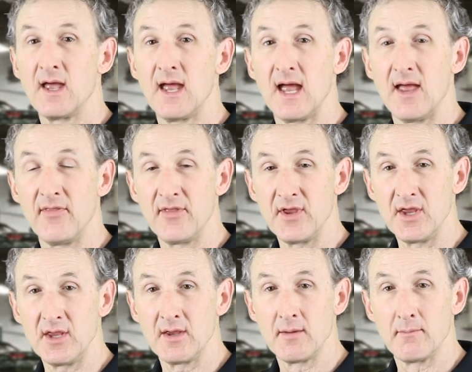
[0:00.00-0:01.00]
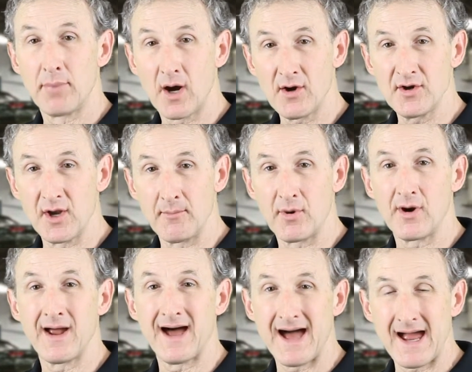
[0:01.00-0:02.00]
and the part number
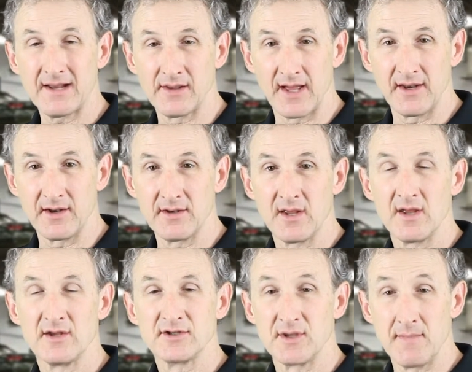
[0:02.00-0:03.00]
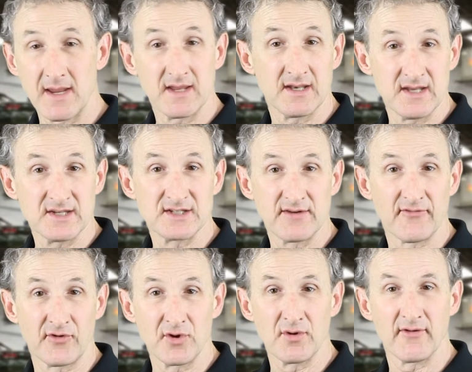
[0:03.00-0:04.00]
highlighted to make it easy
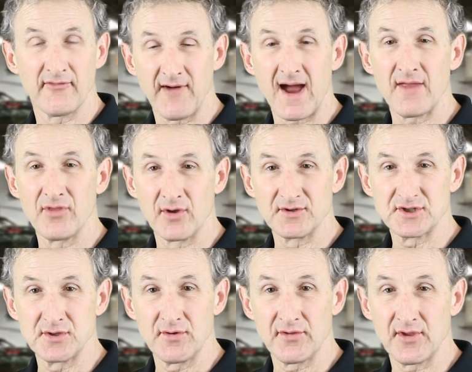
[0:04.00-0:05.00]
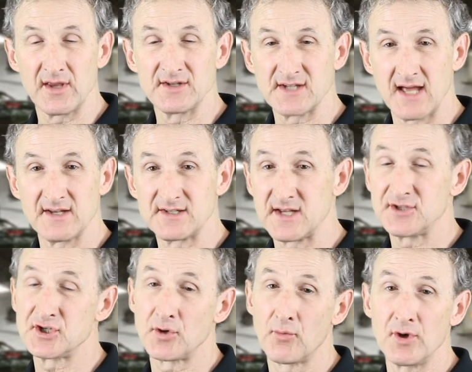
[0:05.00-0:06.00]
for you to find those 2 things on a
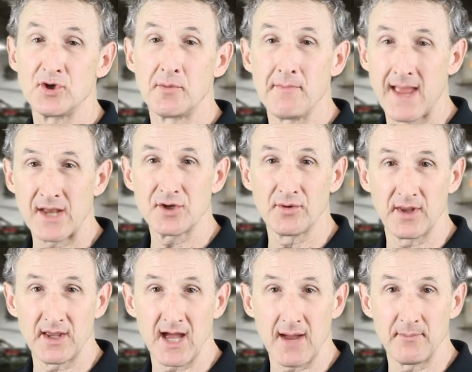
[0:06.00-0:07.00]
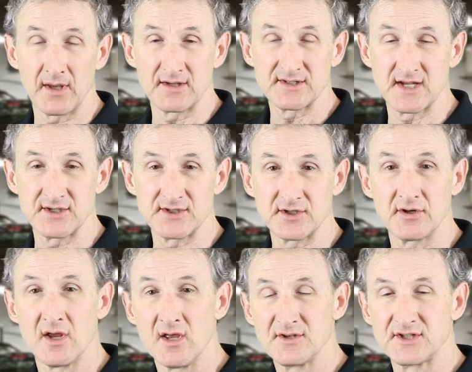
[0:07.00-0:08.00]
sensor. When you're manually copying a sensor,
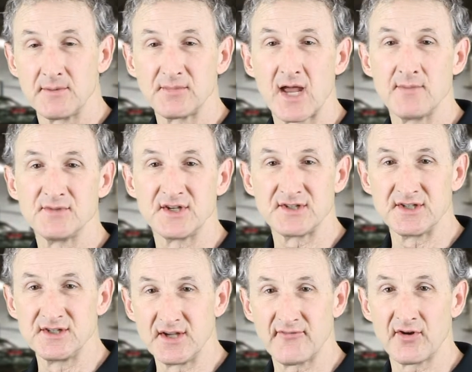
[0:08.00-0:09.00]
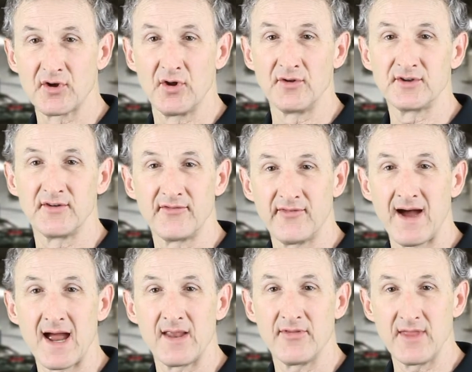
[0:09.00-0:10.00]
sometimes it's difficult to
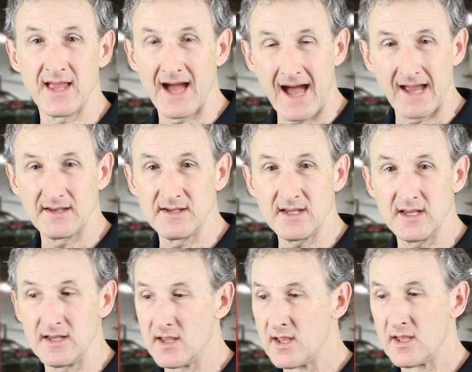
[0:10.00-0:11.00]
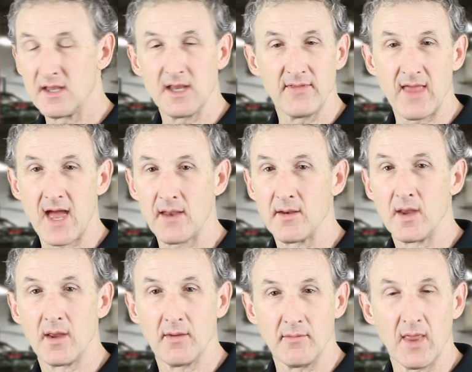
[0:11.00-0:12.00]
find the ID in the
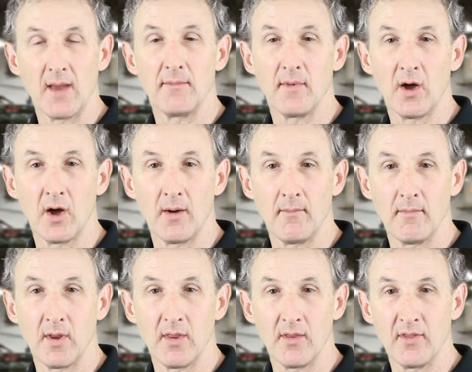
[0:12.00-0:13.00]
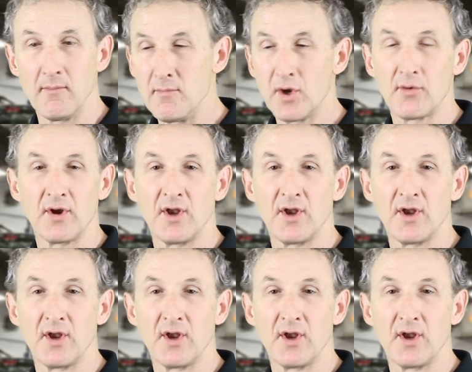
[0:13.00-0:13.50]
myriad